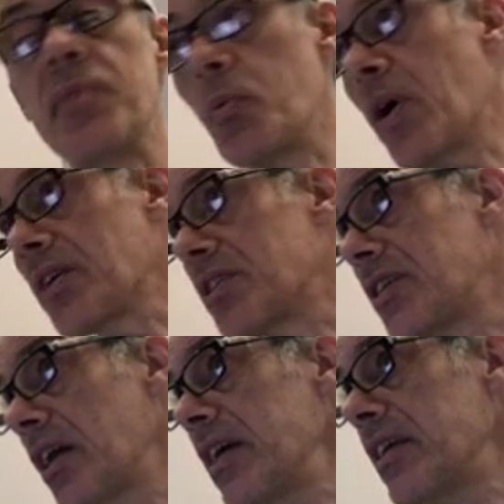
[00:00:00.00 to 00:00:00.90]
been well
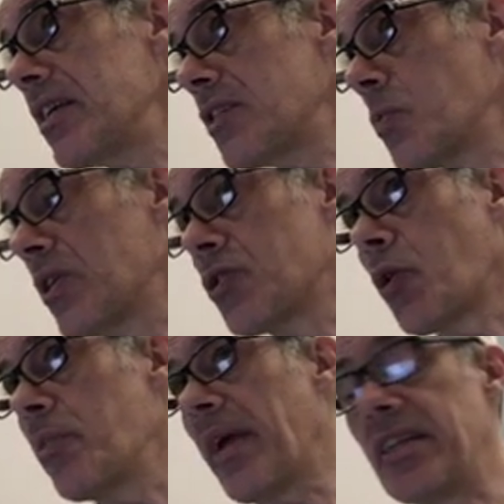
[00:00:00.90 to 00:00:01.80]
studied and it's well
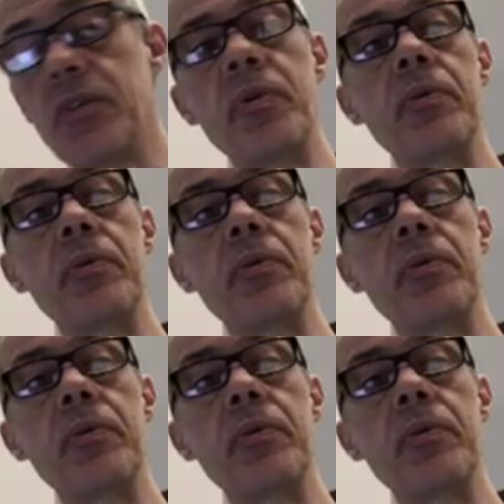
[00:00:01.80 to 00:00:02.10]
documented.